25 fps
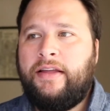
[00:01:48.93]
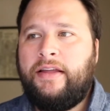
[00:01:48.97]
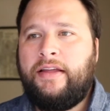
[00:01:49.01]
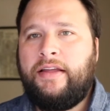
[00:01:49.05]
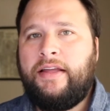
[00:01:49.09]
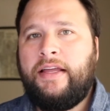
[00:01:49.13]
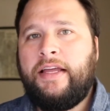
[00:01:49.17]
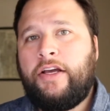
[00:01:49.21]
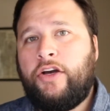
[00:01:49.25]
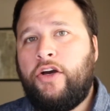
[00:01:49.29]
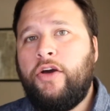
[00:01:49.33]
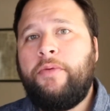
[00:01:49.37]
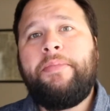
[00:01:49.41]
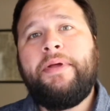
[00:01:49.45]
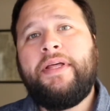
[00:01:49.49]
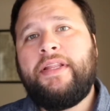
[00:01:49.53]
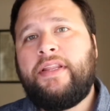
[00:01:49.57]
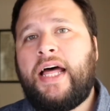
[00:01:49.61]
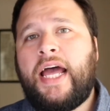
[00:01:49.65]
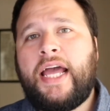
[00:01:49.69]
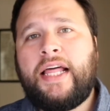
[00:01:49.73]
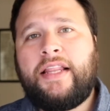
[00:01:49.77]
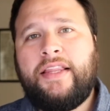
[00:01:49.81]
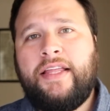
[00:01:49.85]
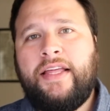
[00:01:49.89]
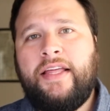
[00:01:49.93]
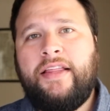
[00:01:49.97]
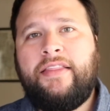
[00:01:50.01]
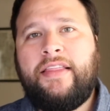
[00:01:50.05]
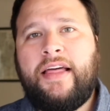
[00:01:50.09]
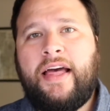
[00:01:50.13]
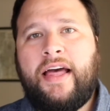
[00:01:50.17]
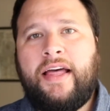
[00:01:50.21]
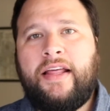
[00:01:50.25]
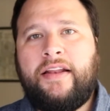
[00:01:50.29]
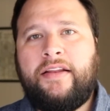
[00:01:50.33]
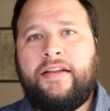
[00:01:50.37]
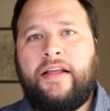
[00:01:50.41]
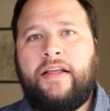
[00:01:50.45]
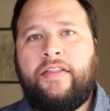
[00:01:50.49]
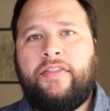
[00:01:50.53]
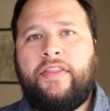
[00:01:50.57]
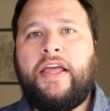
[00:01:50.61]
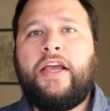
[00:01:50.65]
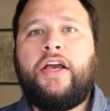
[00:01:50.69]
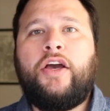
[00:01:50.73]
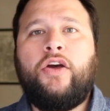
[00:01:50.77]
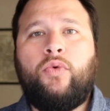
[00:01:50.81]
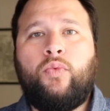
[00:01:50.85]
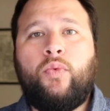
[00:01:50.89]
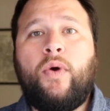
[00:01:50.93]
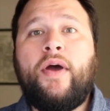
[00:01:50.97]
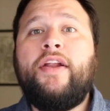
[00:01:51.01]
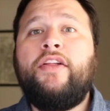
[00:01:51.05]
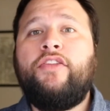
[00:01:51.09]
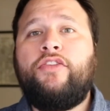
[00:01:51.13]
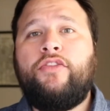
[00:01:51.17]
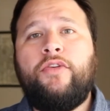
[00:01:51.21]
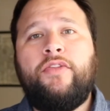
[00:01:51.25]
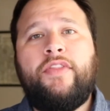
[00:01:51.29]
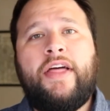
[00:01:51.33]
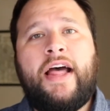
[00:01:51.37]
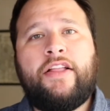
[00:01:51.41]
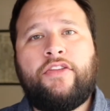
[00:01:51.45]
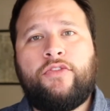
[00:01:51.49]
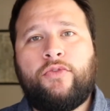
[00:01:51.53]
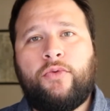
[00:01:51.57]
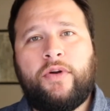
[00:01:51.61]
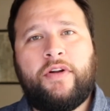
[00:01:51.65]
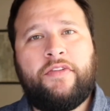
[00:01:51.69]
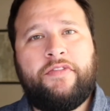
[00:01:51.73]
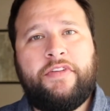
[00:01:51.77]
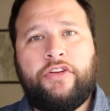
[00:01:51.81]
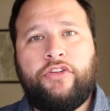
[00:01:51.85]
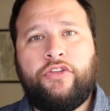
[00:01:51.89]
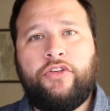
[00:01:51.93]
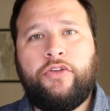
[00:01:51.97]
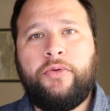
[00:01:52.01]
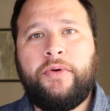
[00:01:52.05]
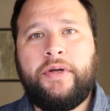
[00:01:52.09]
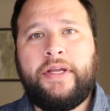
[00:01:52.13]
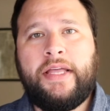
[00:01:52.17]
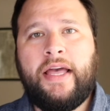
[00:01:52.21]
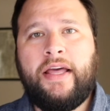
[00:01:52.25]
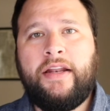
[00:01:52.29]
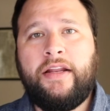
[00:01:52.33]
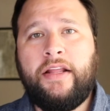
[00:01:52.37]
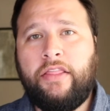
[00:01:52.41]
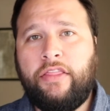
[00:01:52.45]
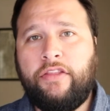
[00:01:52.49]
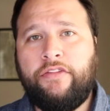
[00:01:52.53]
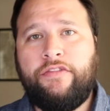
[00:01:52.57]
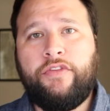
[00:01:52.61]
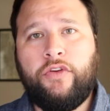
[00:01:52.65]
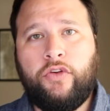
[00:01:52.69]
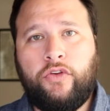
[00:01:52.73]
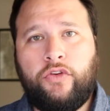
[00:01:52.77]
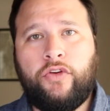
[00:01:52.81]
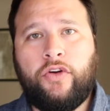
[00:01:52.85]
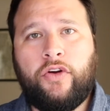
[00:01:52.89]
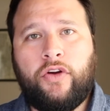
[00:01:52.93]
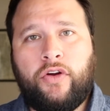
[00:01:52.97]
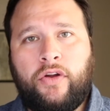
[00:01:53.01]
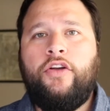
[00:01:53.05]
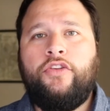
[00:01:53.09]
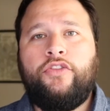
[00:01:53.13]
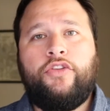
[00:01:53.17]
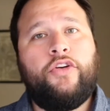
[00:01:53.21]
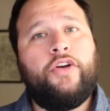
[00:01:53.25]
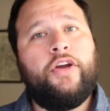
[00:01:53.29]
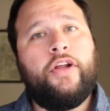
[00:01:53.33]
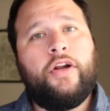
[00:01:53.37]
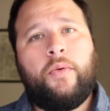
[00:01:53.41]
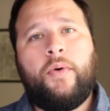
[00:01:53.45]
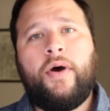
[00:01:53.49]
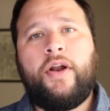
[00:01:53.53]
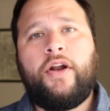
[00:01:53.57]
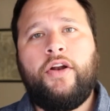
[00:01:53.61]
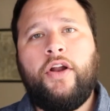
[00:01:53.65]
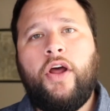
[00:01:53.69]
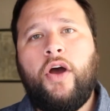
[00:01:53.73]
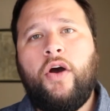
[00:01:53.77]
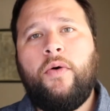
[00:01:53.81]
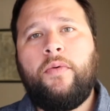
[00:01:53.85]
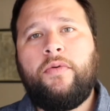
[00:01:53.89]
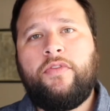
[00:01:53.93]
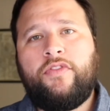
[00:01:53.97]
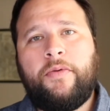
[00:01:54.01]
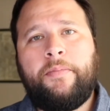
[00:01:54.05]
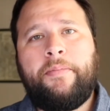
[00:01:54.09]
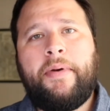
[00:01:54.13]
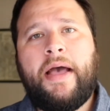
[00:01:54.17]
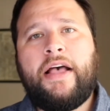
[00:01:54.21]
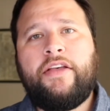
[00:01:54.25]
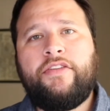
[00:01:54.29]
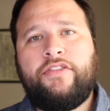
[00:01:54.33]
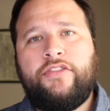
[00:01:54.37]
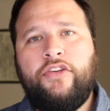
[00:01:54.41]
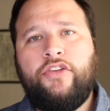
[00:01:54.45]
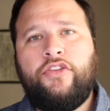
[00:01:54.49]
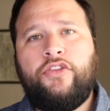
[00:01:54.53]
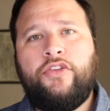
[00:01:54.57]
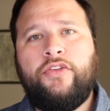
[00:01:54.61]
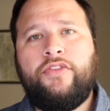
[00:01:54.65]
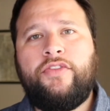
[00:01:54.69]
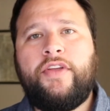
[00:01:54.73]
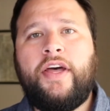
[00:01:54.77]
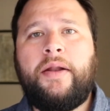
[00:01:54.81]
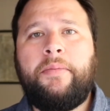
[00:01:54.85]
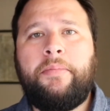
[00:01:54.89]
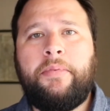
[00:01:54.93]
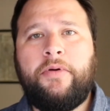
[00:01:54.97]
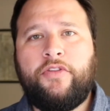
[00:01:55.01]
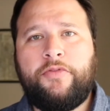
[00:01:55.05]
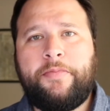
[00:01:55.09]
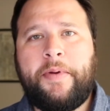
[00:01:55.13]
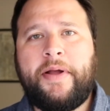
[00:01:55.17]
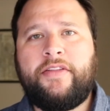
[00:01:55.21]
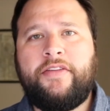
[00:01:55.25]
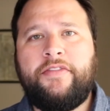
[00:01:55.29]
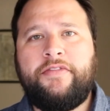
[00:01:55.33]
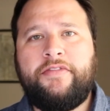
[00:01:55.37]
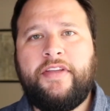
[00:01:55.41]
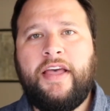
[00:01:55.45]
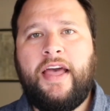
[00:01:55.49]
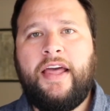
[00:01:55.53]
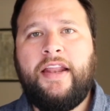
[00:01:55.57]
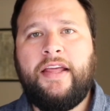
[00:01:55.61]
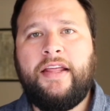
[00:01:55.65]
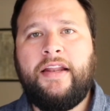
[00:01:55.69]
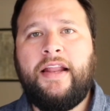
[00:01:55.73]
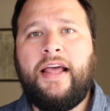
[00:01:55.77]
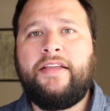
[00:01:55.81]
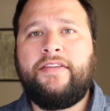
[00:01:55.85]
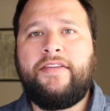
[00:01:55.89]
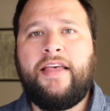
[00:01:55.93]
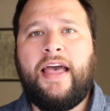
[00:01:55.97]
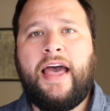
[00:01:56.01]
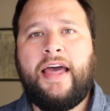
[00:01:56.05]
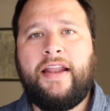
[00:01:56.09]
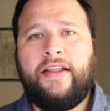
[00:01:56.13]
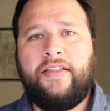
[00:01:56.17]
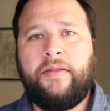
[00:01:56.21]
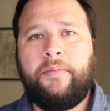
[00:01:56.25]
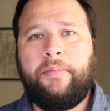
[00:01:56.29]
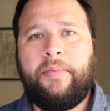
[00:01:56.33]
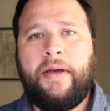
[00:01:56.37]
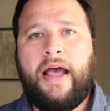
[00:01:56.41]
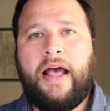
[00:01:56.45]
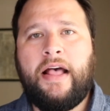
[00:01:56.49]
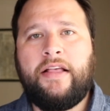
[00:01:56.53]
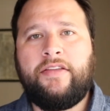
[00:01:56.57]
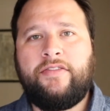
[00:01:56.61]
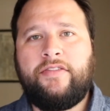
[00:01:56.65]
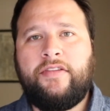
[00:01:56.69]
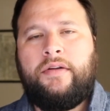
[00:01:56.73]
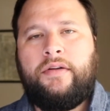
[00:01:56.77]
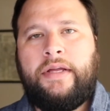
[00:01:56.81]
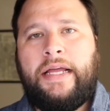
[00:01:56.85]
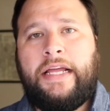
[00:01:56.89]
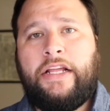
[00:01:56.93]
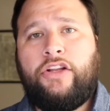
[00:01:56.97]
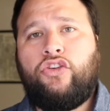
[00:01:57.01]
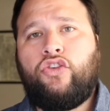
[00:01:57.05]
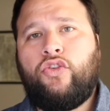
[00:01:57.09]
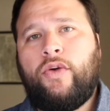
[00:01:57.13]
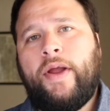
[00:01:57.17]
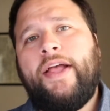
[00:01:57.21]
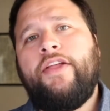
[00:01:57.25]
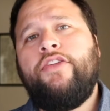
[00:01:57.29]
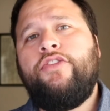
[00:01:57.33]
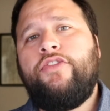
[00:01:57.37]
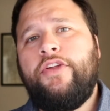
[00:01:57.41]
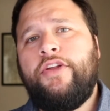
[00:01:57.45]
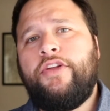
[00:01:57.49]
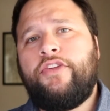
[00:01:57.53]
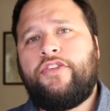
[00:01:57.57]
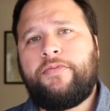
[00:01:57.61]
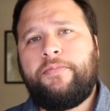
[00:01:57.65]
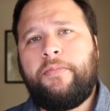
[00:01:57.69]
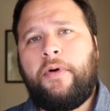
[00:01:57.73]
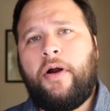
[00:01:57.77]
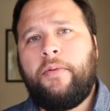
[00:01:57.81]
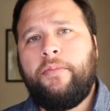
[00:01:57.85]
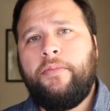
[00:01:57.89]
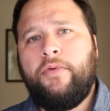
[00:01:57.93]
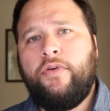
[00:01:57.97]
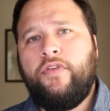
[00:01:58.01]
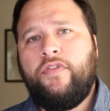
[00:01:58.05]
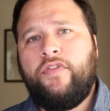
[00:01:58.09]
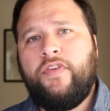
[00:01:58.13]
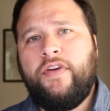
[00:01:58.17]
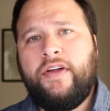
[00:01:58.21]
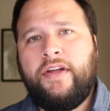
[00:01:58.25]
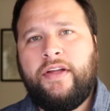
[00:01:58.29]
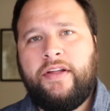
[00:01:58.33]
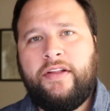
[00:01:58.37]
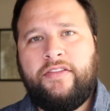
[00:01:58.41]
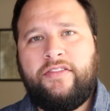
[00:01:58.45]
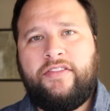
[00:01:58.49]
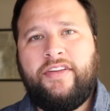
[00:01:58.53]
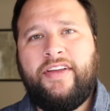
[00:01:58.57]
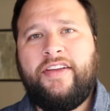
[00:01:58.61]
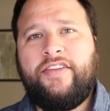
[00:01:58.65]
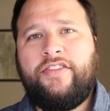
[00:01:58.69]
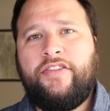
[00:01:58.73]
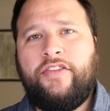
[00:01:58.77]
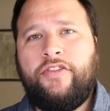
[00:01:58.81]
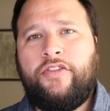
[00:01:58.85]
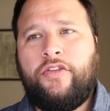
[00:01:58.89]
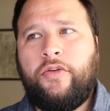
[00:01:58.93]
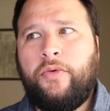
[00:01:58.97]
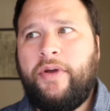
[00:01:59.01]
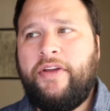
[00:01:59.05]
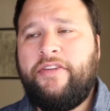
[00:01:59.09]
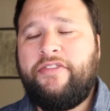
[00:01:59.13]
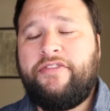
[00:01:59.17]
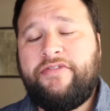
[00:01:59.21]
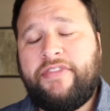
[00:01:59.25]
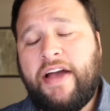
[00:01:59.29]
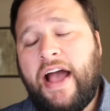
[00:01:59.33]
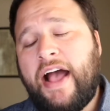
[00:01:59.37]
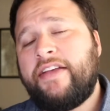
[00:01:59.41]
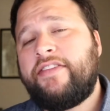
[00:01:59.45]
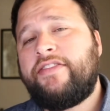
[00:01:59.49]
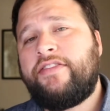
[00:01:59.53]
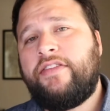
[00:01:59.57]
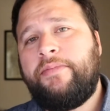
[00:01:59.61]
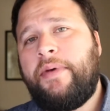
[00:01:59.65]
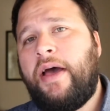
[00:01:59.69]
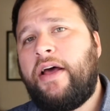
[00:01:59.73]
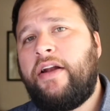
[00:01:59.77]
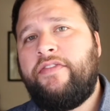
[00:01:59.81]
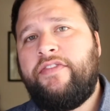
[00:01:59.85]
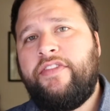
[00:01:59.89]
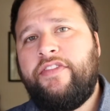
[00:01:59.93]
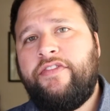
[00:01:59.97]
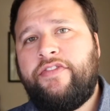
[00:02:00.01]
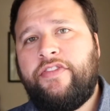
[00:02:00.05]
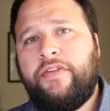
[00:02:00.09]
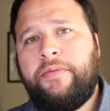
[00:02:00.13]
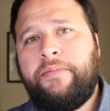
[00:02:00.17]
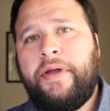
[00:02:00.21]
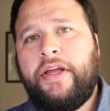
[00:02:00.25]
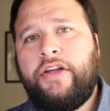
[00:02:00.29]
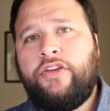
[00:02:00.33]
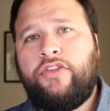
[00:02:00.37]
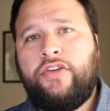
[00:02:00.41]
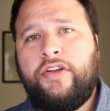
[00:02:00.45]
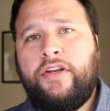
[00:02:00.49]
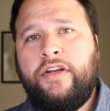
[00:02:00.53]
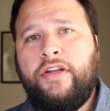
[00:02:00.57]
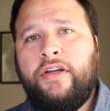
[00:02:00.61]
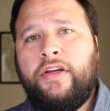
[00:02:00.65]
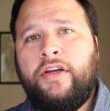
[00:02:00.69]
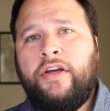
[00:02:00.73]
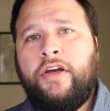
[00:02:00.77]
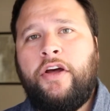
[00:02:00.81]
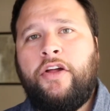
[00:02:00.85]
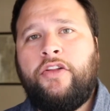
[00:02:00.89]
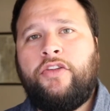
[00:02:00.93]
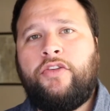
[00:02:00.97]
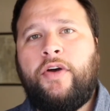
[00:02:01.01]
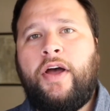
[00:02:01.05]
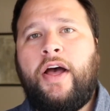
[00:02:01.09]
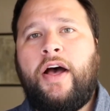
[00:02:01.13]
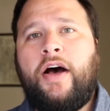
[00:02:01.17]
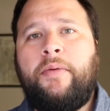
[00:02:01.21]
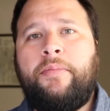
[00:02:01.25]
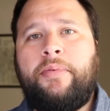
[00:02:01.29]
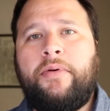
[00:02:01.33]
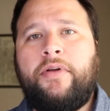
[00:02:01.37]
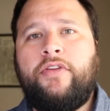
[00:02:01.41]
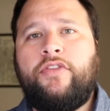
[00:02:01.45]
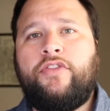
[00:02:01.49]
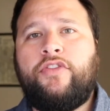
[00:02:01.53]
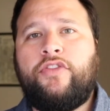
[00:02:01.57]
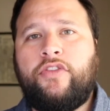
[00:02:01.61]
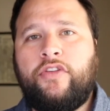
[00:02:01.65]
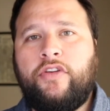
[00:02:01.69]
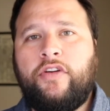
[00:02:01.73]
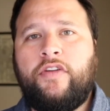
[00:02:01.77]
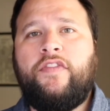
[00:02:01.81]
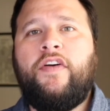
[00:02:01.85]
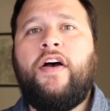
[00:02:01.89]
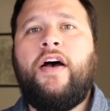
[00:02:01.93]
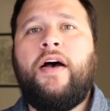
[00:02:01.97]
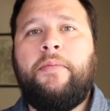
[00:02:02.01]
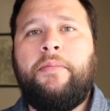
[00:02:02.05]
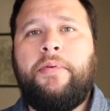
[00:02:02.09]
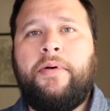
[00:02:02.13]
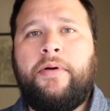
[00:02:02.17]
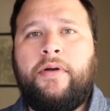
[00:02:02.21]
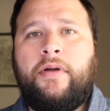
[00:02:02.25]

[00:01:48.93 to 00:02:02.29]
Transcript: it could be likely that they could run into that sort of issue again in the future. So you're gonna wanna know some past issues that a prospective tenant has had in the past. And TransUnion Smartmove digs into a vast amount of information to help serve up